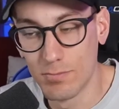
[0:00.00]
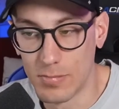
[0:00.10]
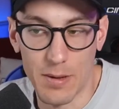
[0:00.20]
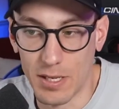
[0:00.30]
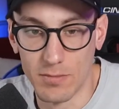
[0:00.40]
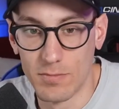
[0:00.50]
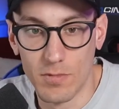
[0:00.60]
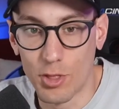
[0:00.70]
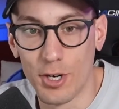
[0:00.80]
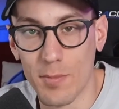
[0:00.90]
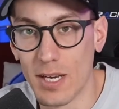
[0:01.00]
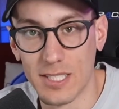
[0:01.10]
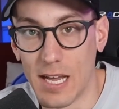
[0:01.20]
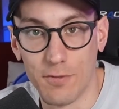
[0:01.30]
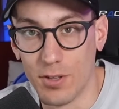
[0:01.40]
I mean, 30
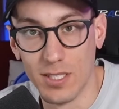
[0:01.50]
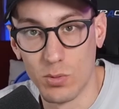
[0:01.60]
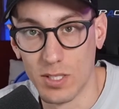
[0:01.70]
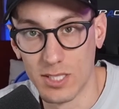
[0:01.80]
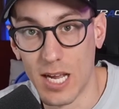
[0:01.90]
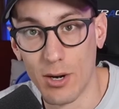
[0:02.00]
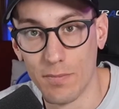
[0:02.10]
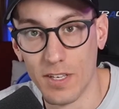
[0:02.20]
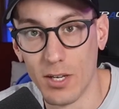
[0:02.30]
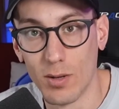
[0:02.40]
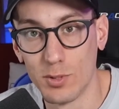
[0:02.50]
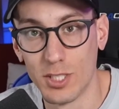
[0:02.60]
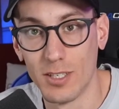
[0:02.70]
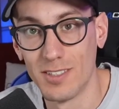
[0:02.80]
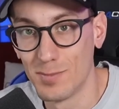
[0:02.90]
minutes after this with a Skyrim video, I'm
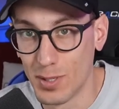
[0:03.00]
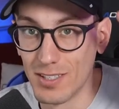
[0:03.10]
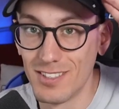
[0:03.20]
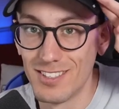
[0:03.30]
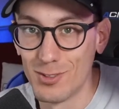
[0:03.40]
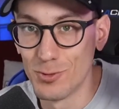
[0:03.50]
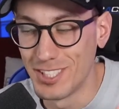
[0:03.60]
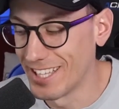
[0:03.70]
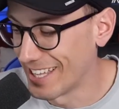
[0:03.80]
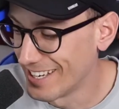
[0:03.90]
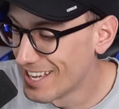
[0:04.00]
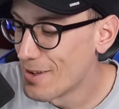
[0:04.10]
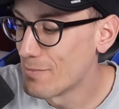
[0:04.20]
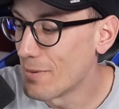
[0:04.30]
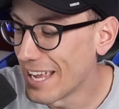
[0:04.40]
sure, but. We'll see you then.
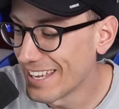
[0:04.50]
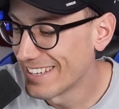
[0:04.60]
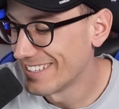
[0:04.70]
Bye-bye.